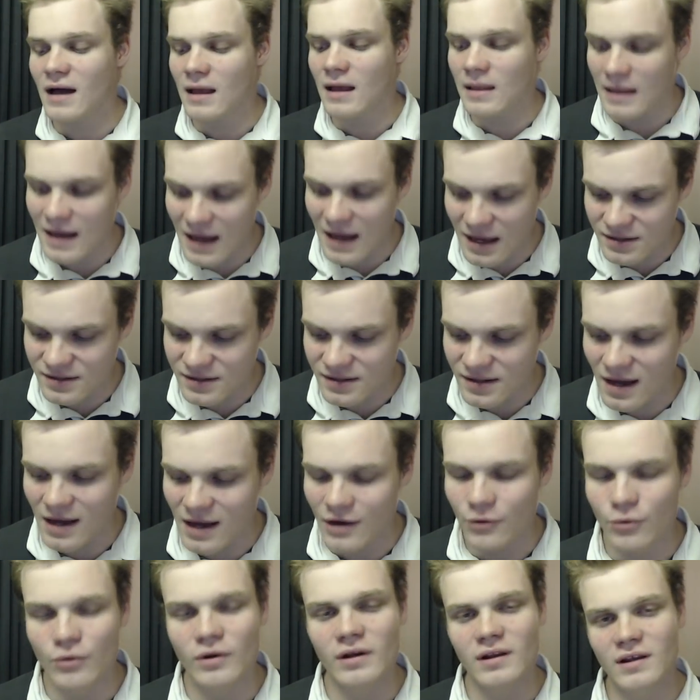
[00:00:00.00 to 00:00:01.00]
alas,
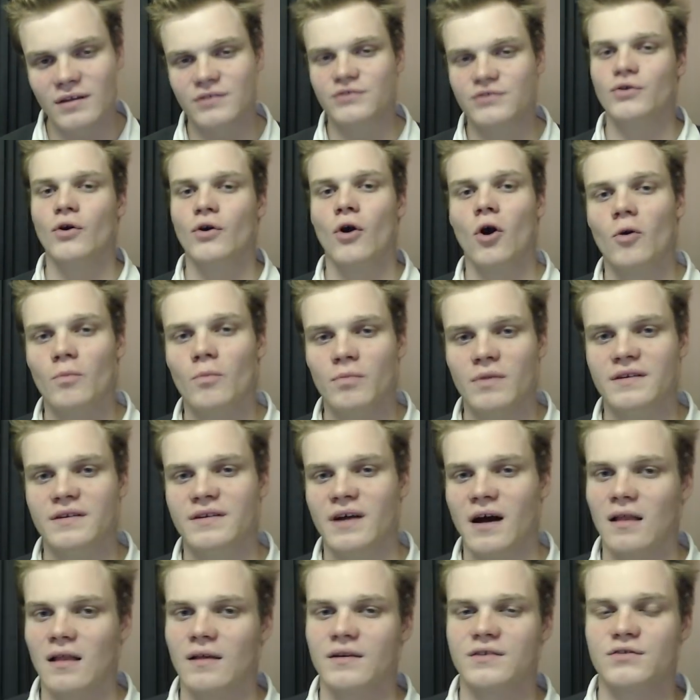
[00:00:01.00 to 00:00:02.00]
I really do hope the
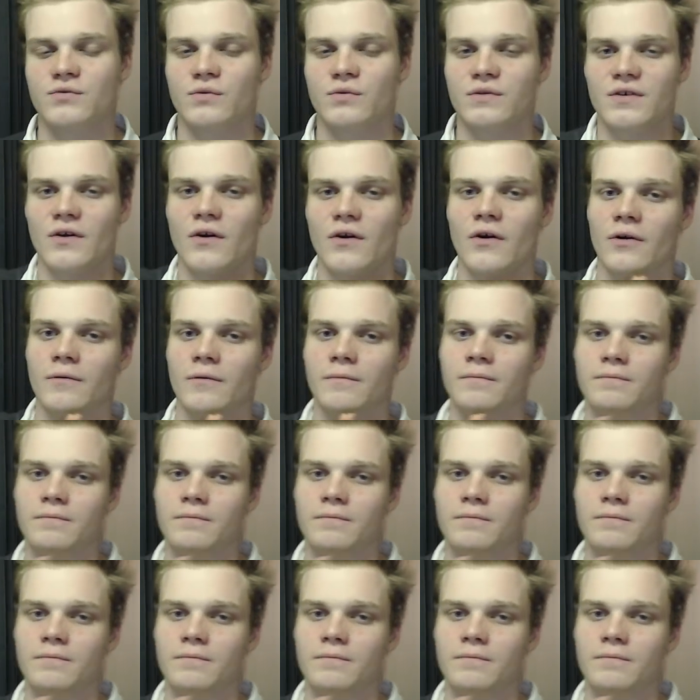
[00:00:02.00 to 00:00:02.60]
Daleks return.